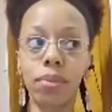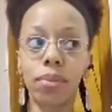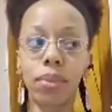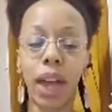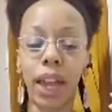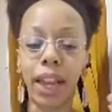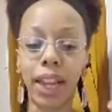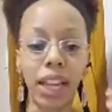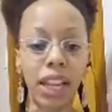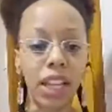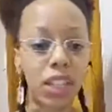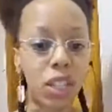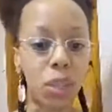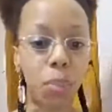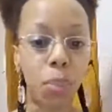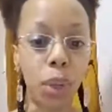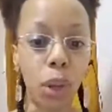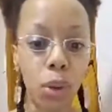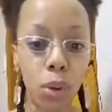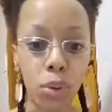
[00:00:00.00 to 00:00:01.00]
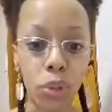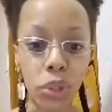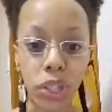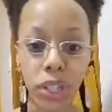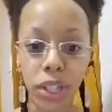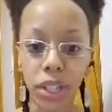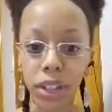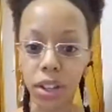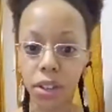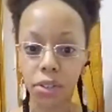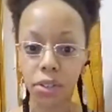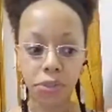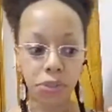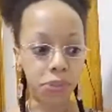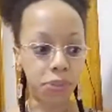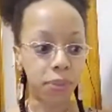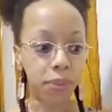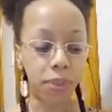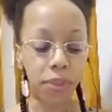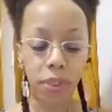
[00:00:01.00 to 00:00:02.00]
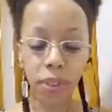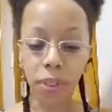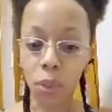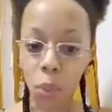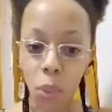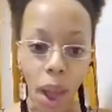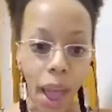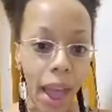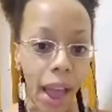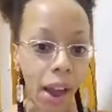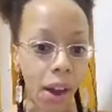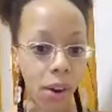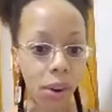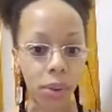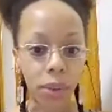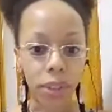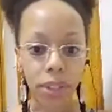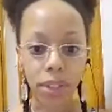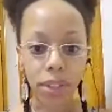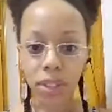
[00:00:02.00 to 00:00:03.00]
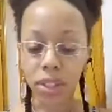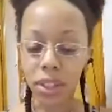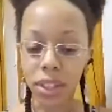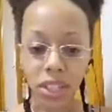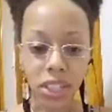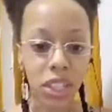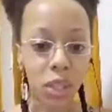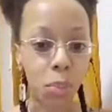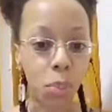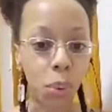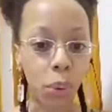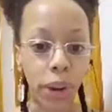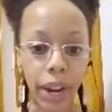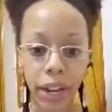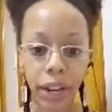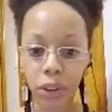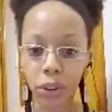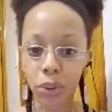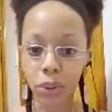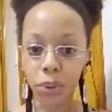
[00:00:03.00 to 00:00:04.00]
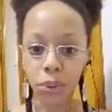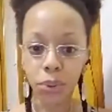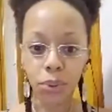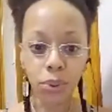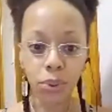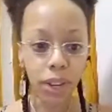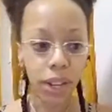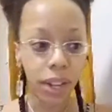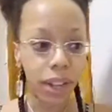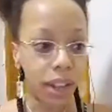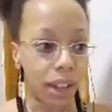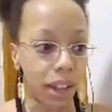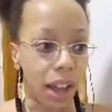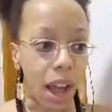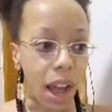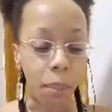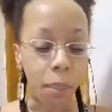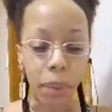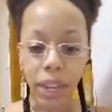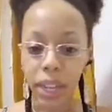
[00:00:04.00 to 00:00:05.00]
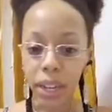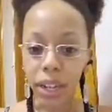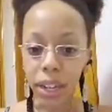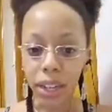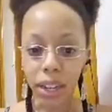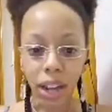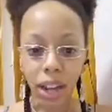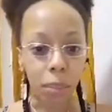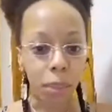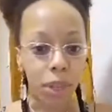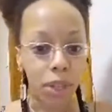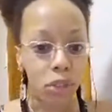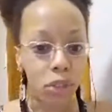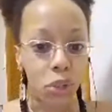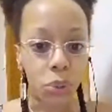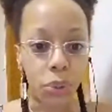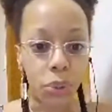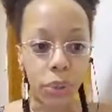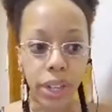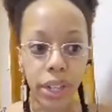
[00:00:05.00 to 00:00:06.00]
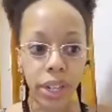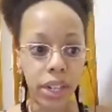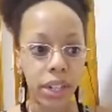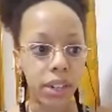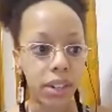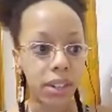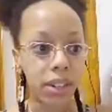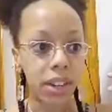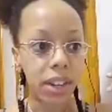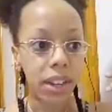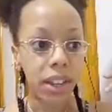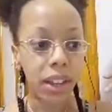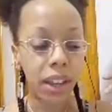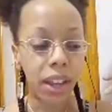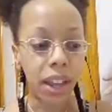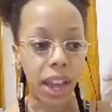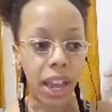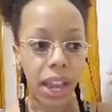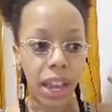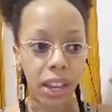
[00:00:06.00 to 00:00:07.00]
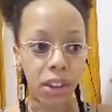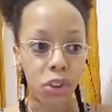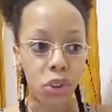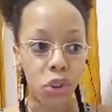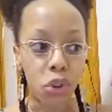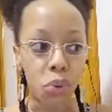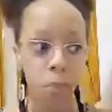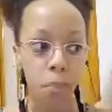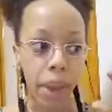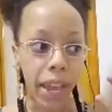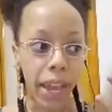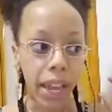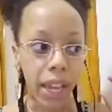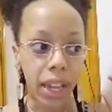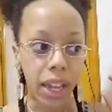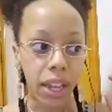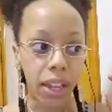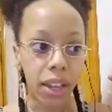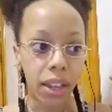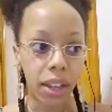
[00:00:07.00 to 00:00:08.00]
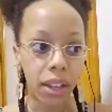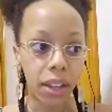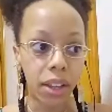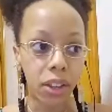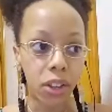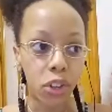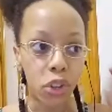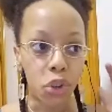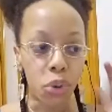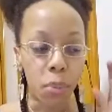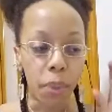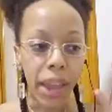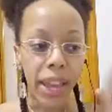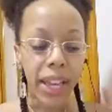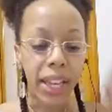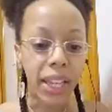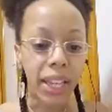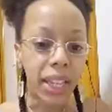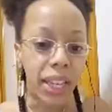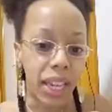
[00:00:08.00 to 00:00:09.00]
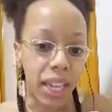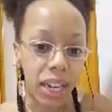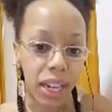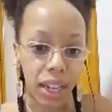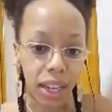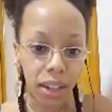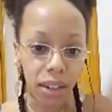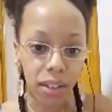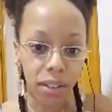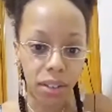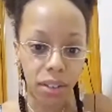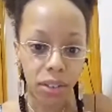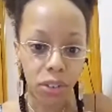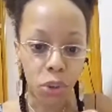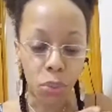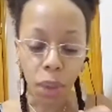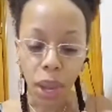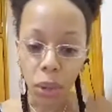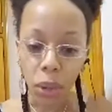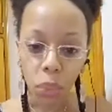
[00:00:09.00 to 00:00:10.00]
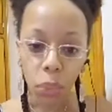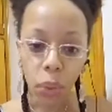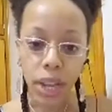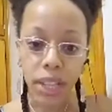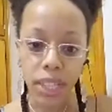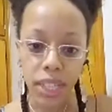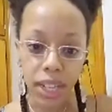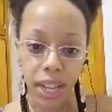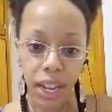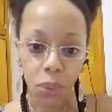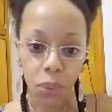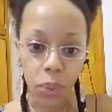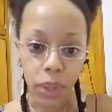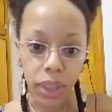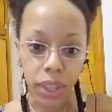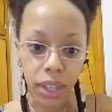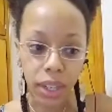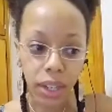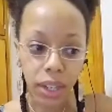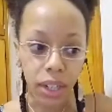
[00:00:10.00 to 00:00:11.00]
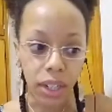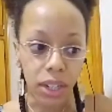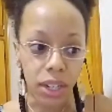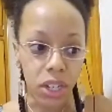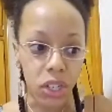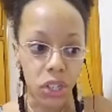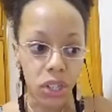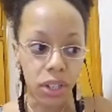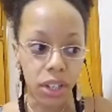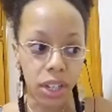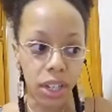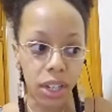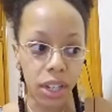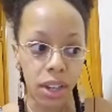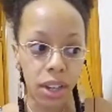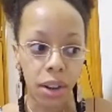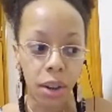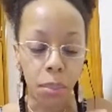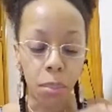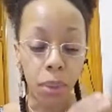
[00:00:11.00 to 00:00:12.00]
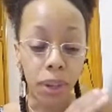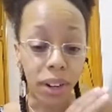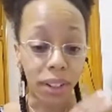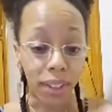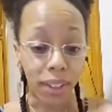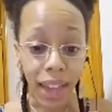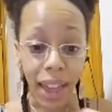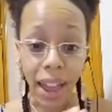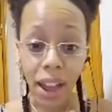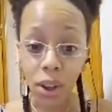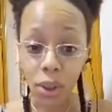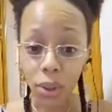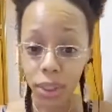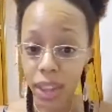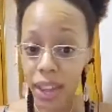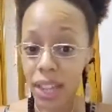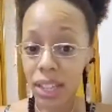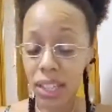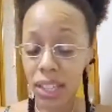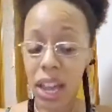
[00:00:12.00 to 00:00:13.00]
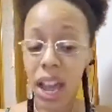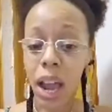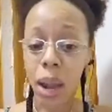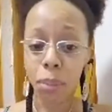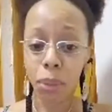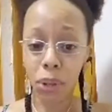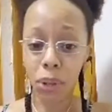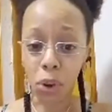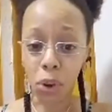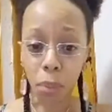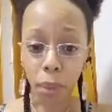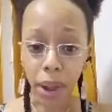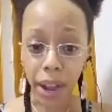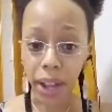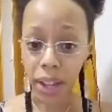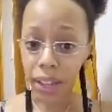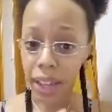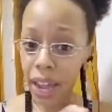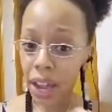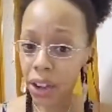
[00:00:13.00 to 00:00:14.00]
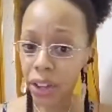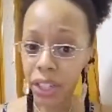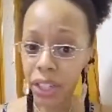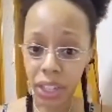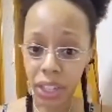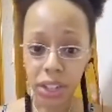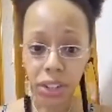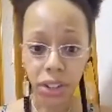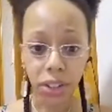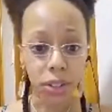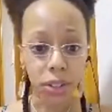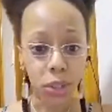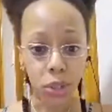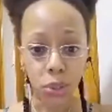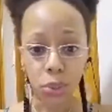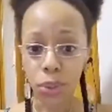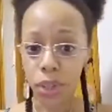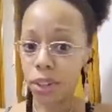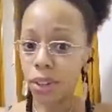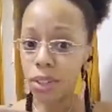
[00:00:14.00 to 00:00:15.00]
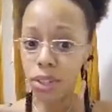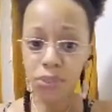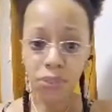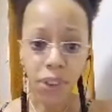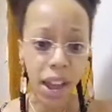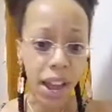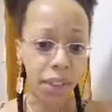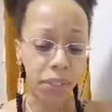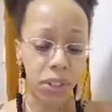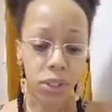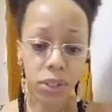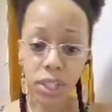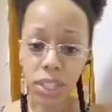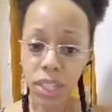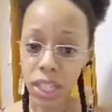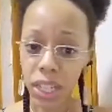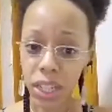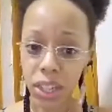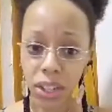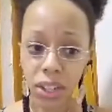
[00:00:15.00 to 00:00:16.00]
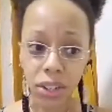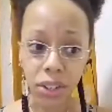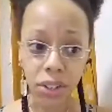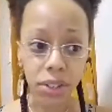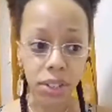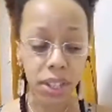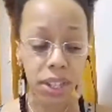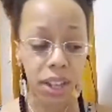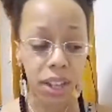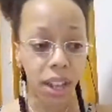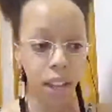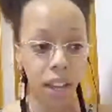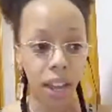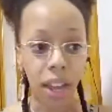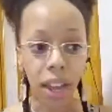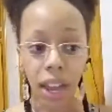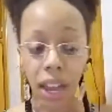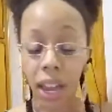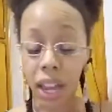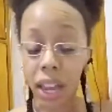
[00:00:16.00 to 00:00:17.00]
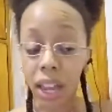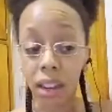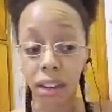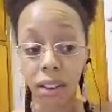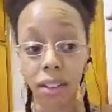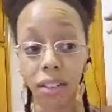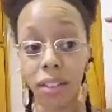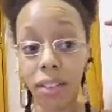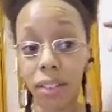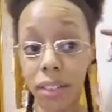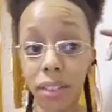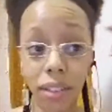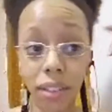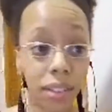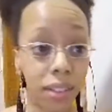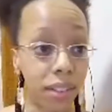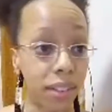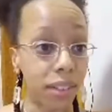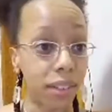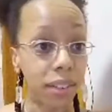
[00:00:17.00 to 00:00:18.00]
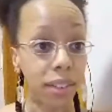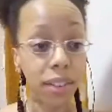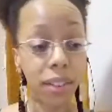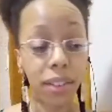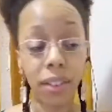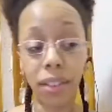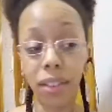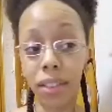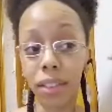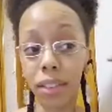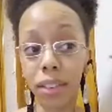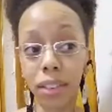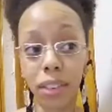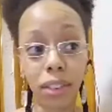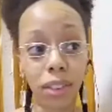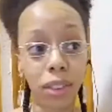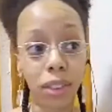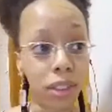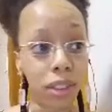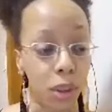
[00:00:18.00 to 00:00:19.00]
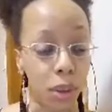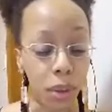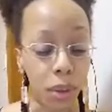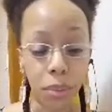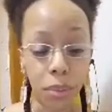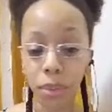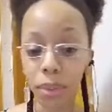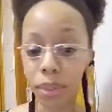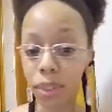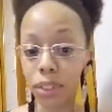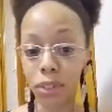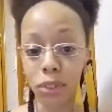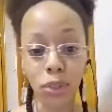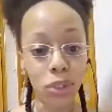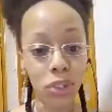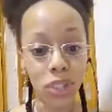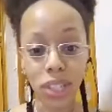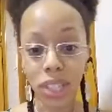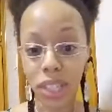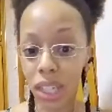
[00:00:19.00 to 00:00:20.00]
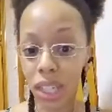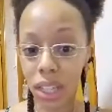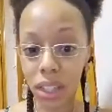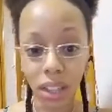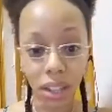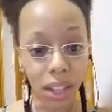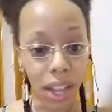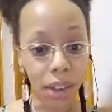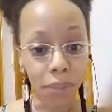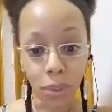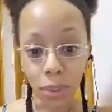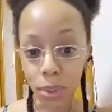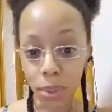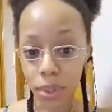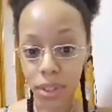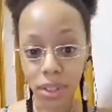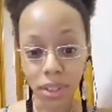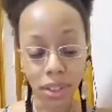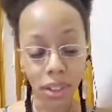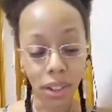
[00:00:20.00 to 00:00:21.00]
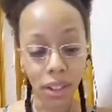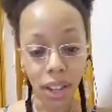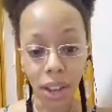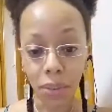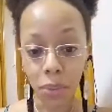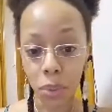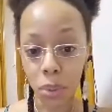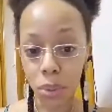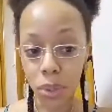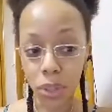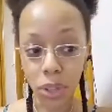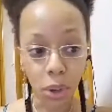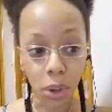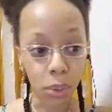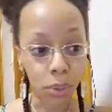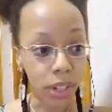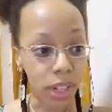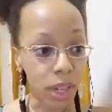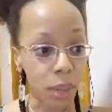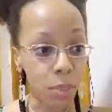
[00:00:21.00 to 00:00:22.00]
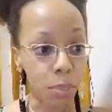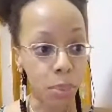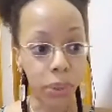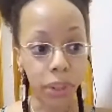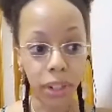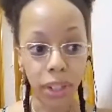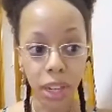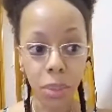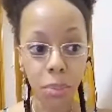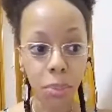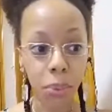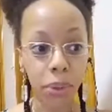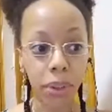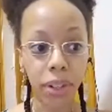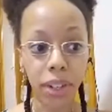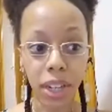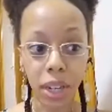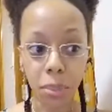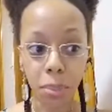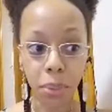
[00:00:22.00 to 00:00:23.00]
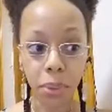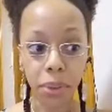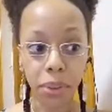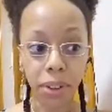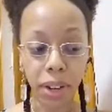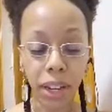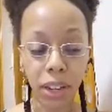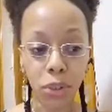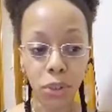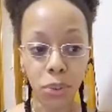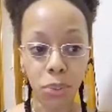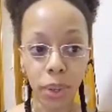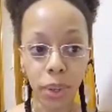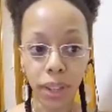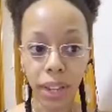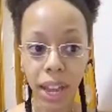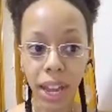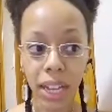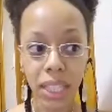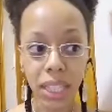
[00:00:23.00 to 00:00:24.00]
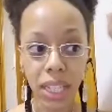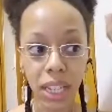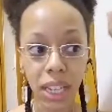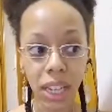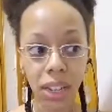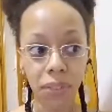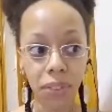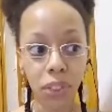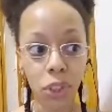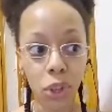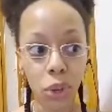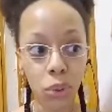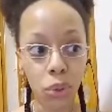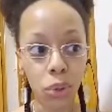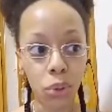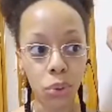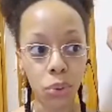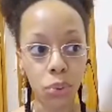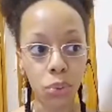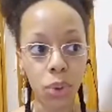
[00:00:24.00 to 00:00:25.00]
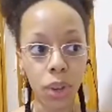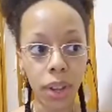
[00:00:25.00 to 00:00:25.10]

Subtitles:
like explosion of wow, this is brand new. I'm in it, I'm intrigued, and you may get it, you may resonate with it initially, but allow that time to go by. Allow a year, 2 years, 5 years, 10 years, and the you'll just see the levels go deeper and deeper and deeper, and you realize that even though you